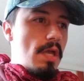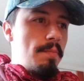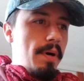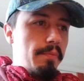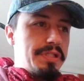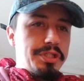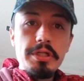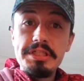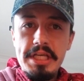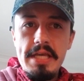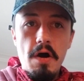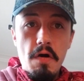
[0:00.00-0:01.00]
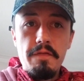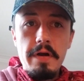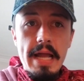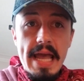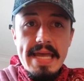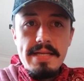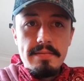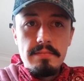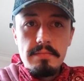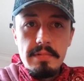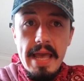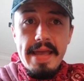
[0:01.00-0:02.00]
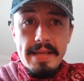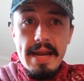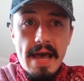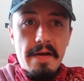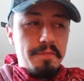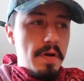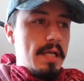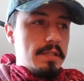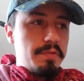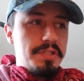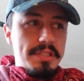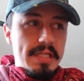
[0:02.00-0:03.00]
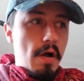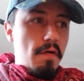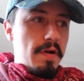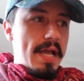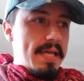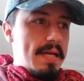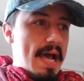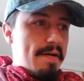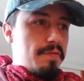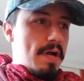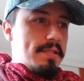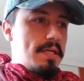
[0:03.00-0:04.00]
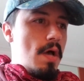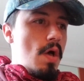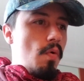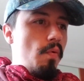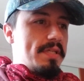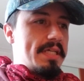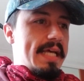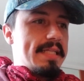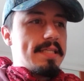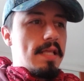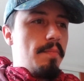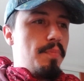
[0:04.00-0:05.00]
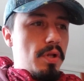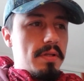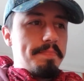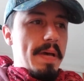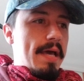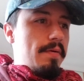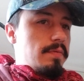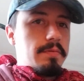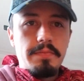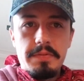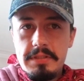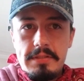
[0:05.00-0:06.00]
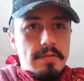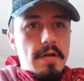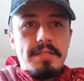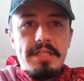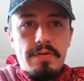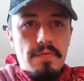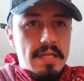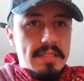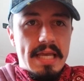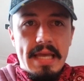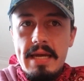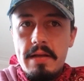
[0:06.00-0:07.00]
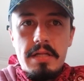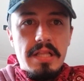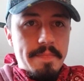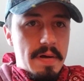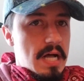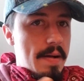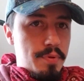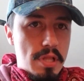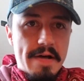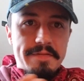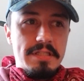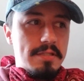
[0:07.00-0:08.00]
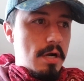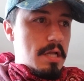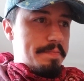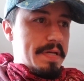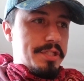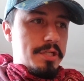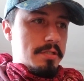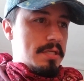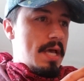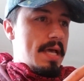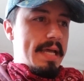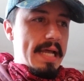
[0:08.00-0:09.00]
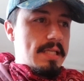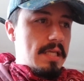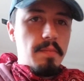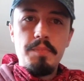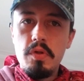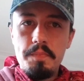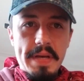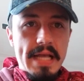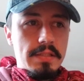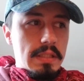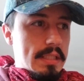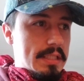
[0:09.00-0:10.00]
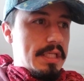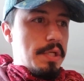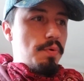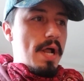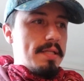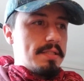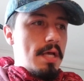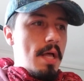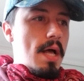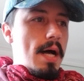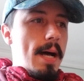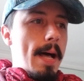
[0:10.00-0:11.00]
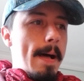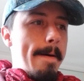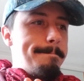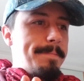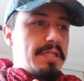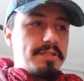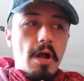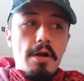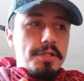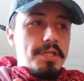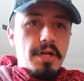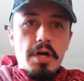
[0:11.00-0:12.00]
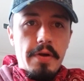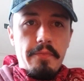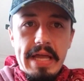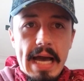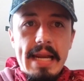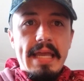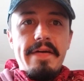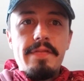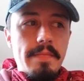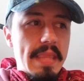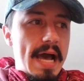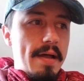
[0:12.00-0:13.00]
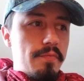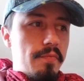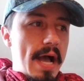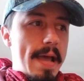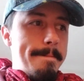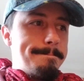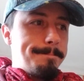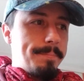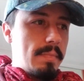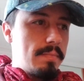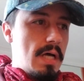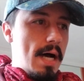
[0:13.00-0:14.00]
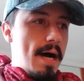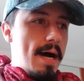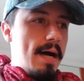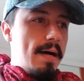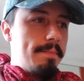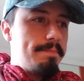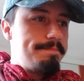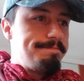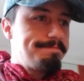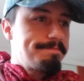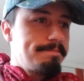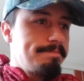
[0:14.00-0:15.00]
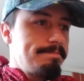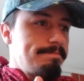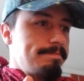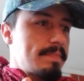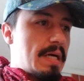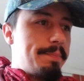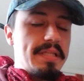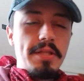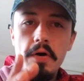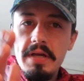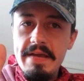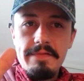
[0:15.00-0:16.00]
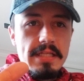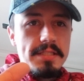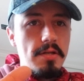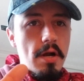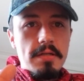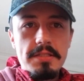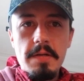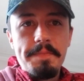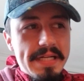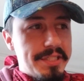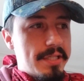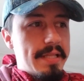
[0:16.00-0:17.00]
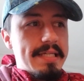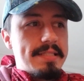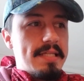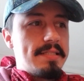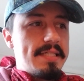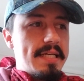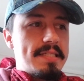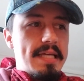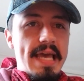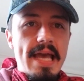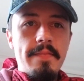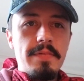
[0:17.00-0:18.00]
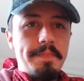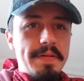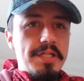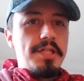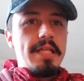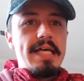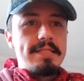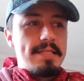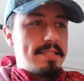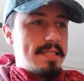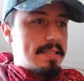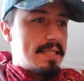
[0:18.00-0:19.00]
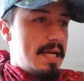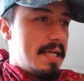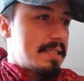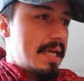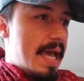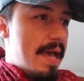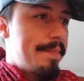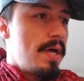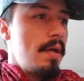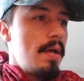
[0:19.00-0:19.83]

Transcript: but we should see over eight and a half runs. We should see over 8.5 runs. Once it gets to the bullpen, we start seeing runs. They get a clip a couple off the starting pitchers, get to the bullpens, they're going to see runs. The starters are good. We got to give them that, right? But though, even the starters, they're pitching less than 6 a game. They're pitching less than 6 innings a game.